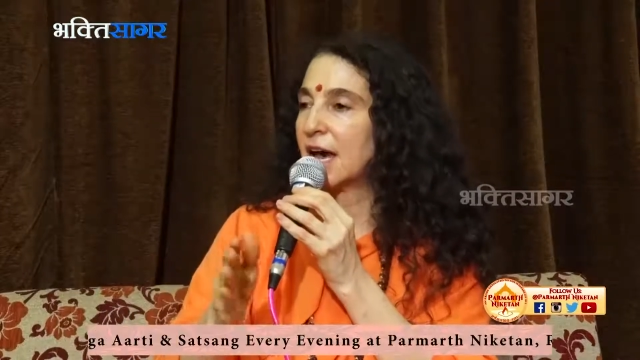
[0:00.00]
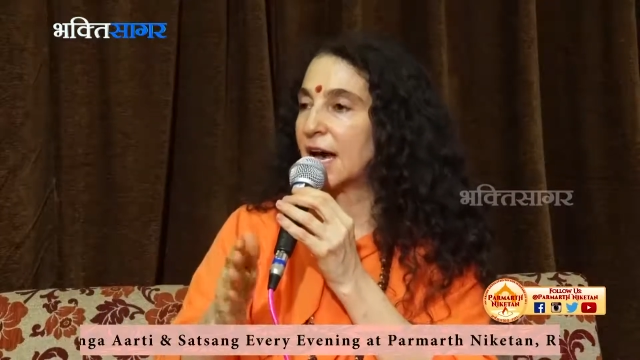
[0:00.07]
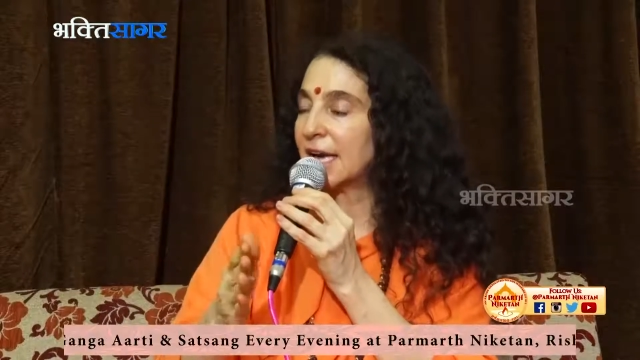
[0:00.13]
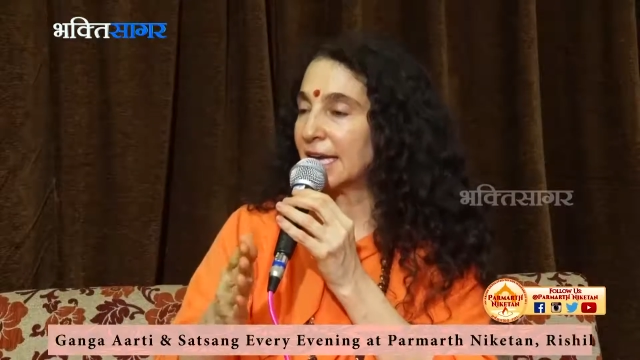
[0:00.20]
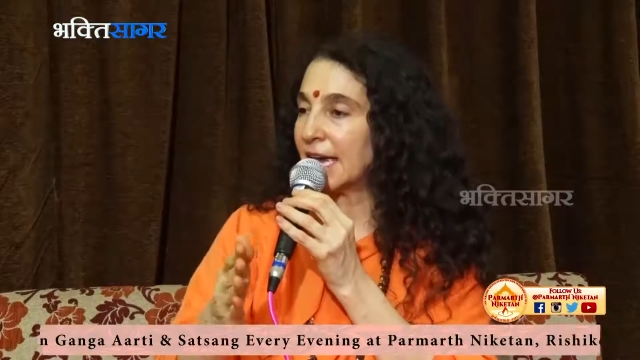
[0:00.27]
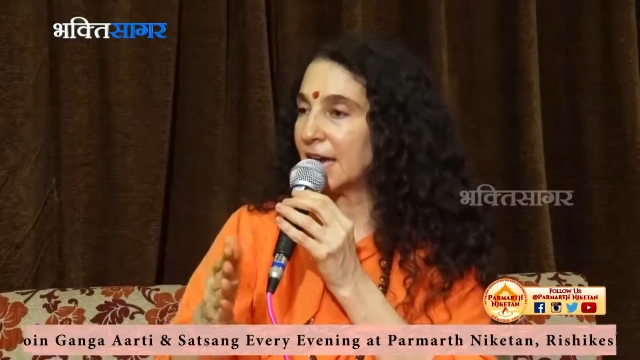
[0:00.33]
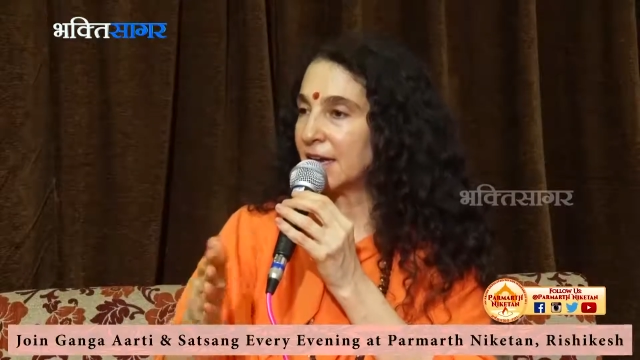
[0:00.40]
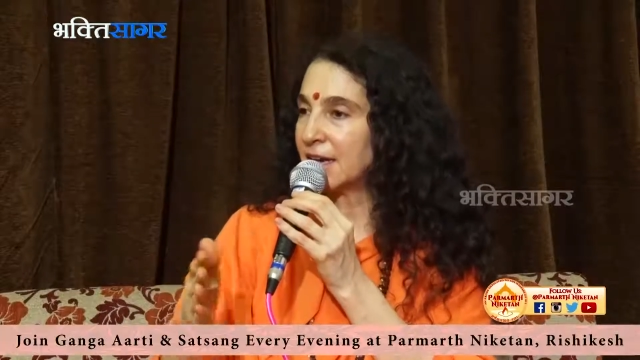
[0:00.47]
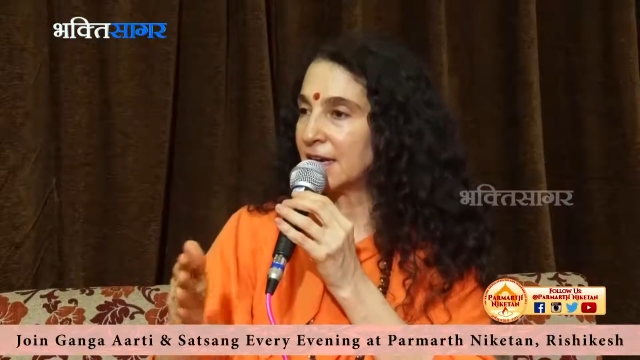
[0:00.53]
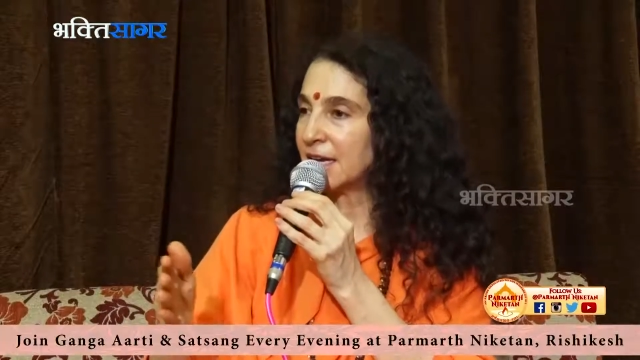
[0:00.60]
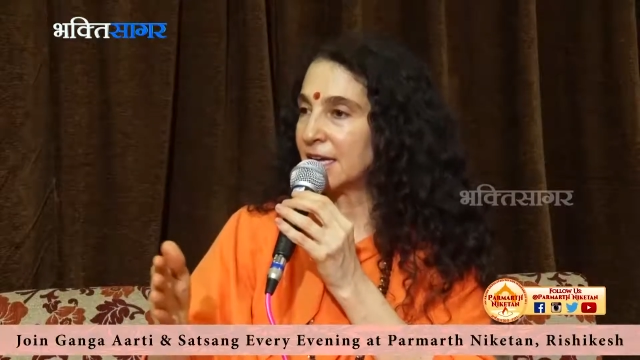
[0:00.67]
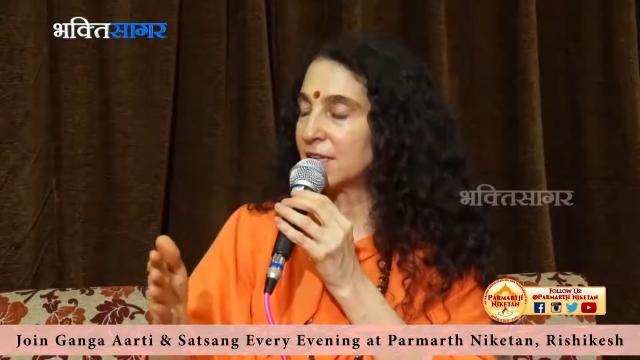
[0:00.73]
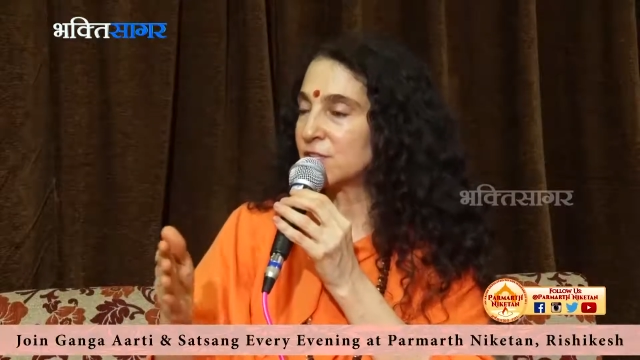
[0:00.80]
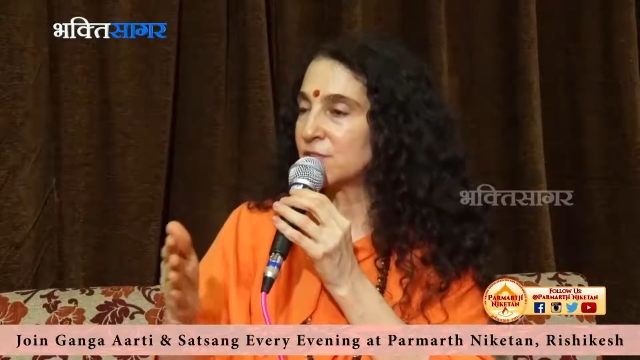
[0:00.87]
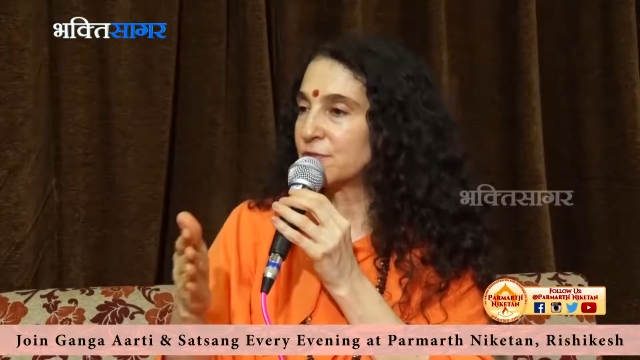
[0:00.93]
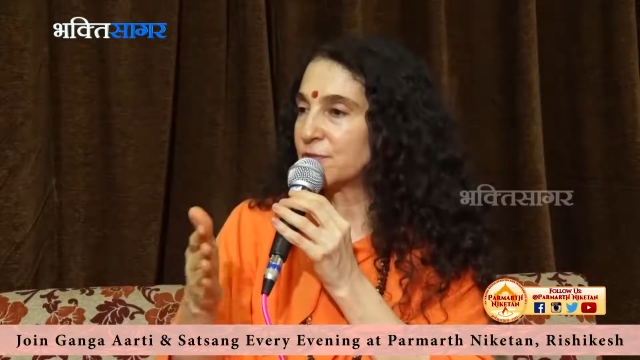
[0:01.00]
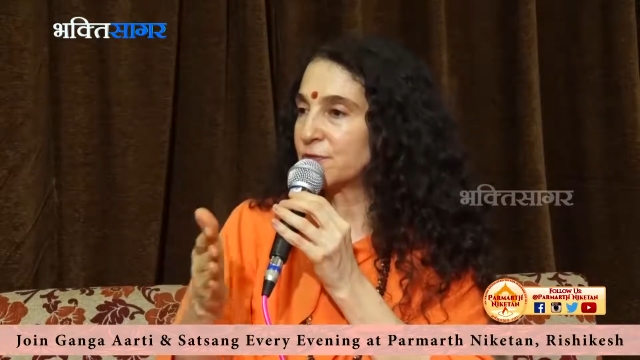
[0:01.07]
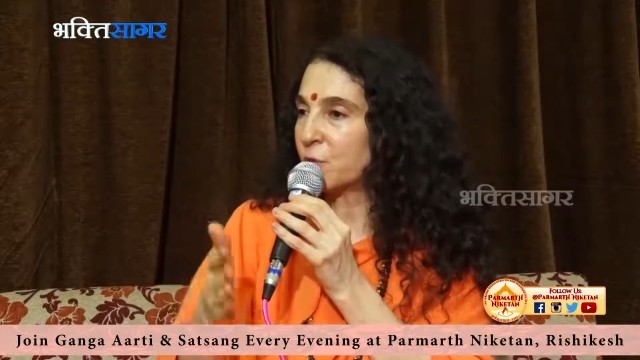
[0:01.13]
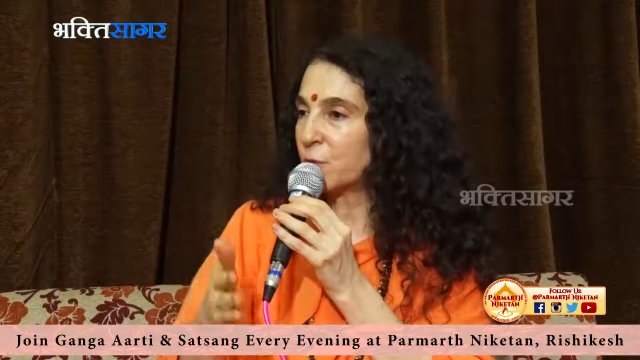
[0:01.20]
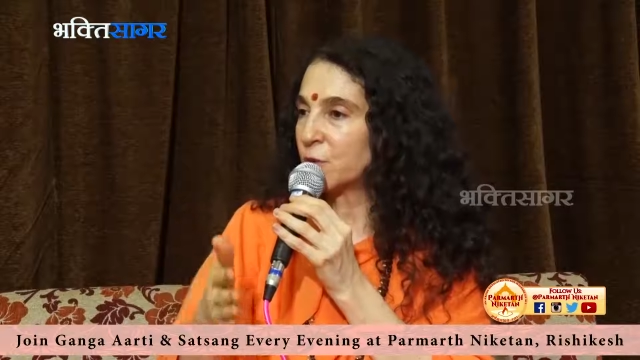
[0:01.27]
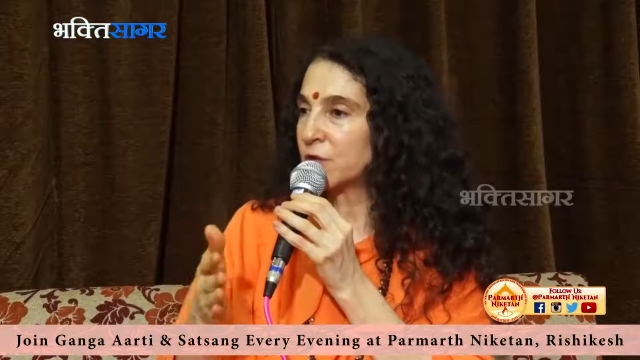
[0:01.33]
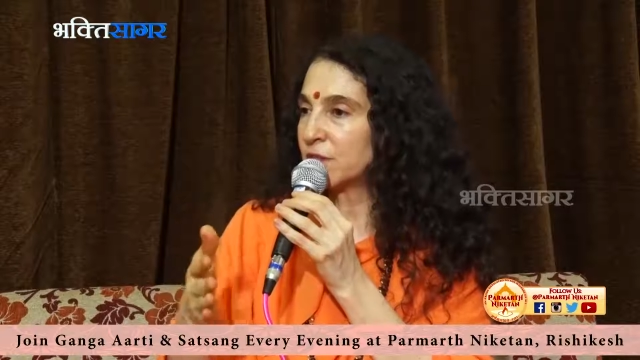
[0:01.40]
again, it's
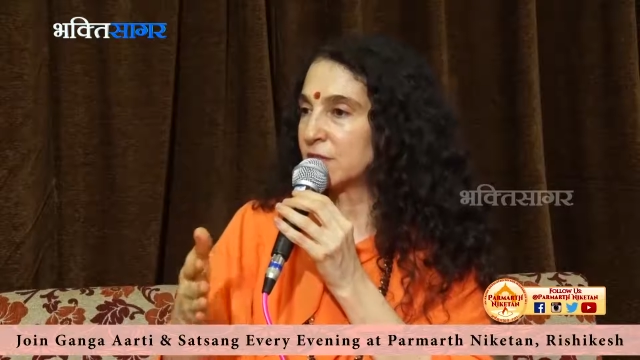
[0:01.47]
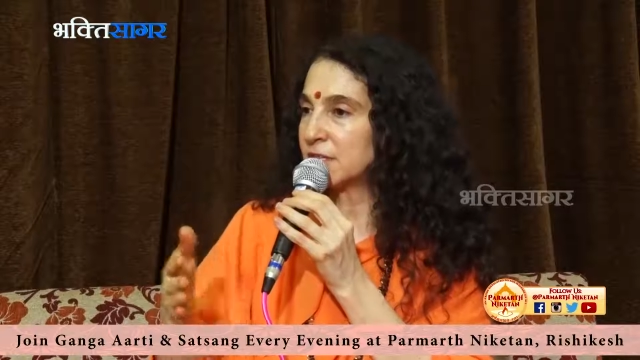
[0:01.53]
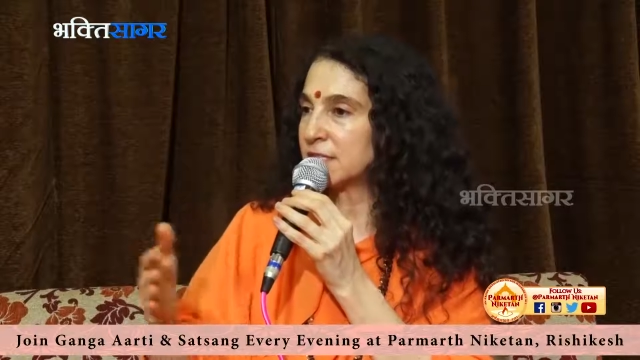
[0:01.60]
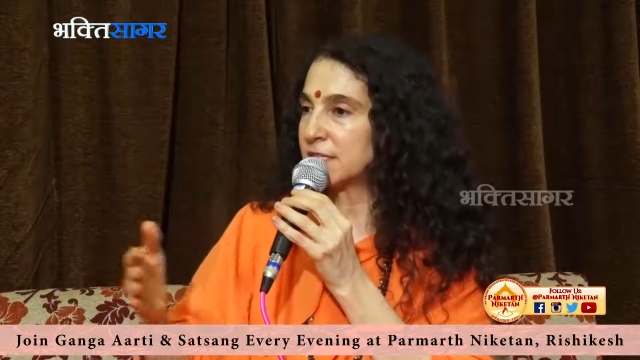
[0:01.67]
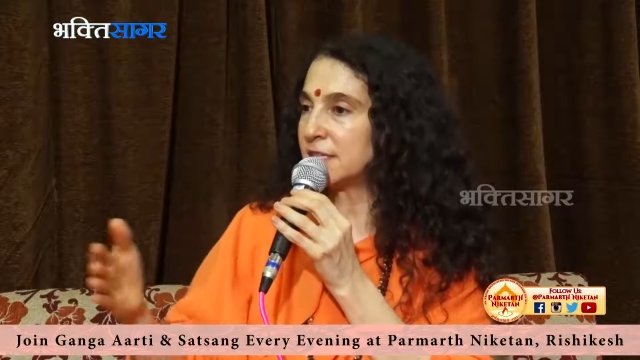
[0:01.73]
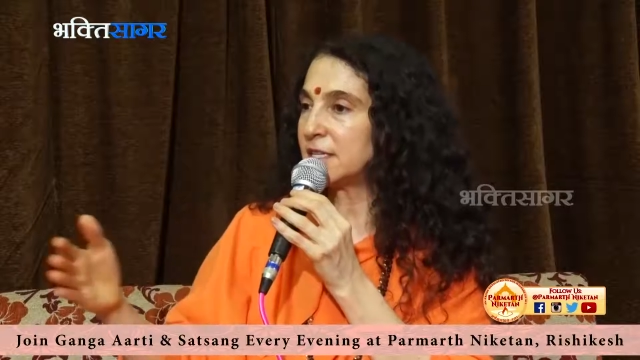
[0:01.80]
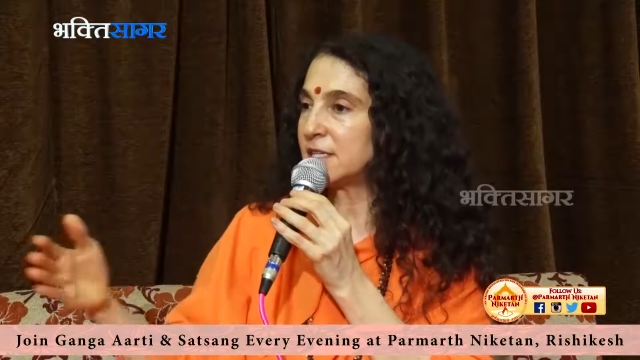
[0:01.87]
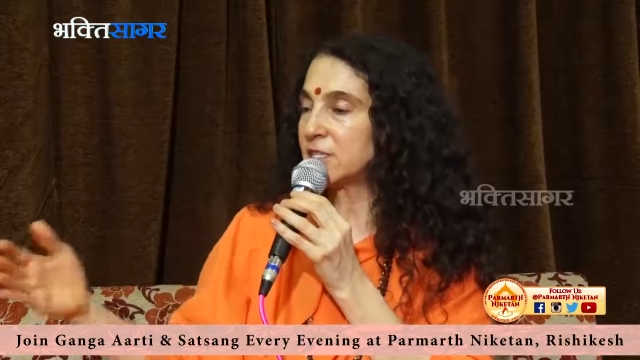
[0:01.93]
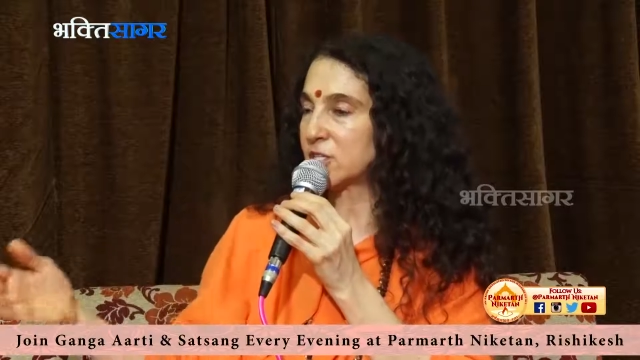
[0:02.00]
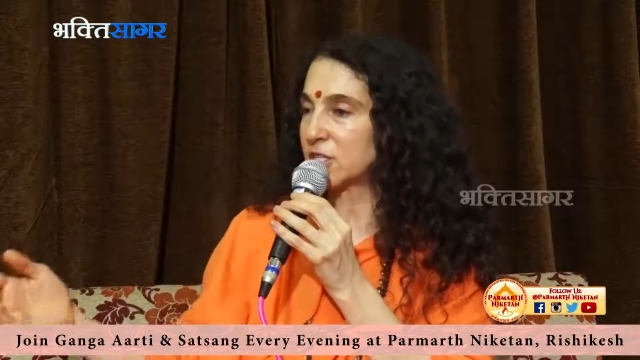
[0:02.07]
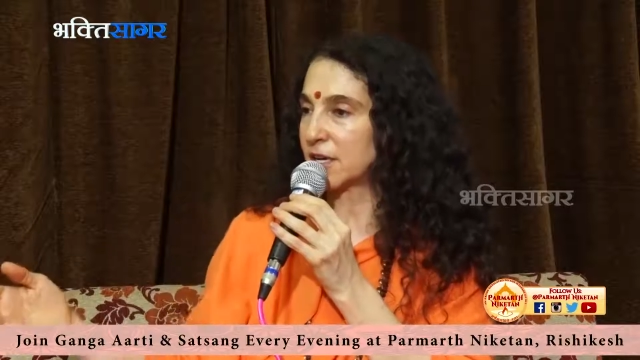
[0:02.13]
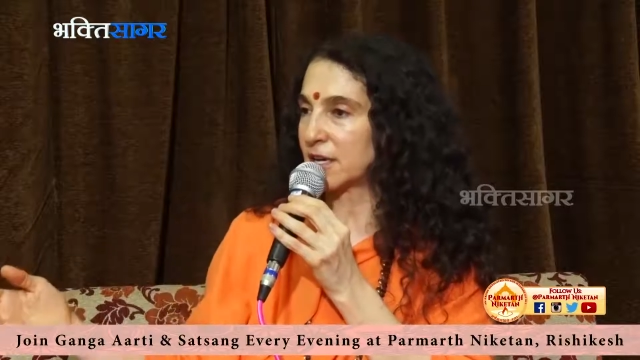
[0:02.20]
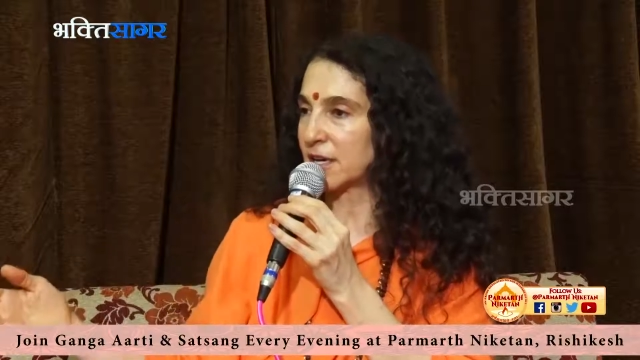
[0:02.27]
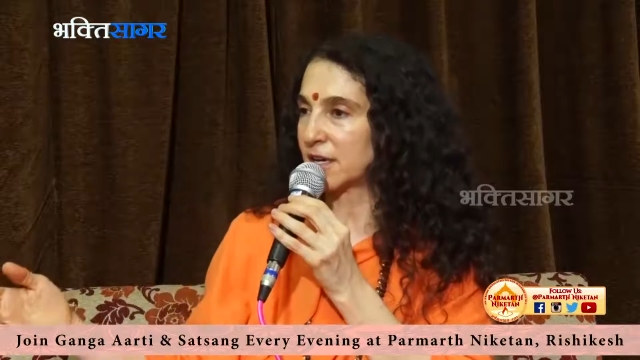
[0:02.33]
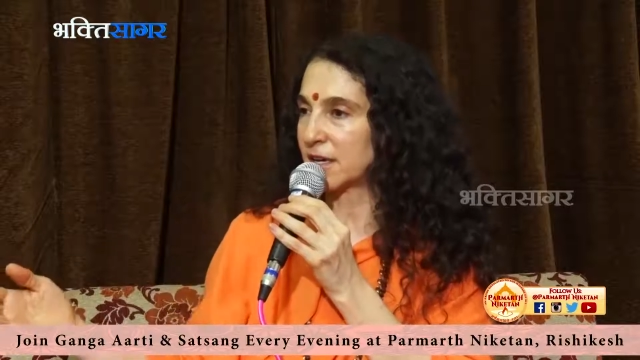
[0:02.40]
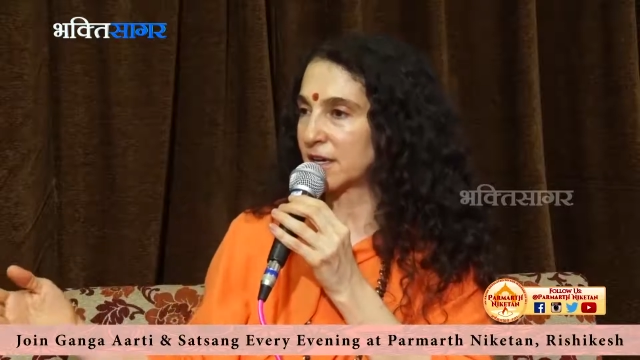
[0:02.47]
for the teaching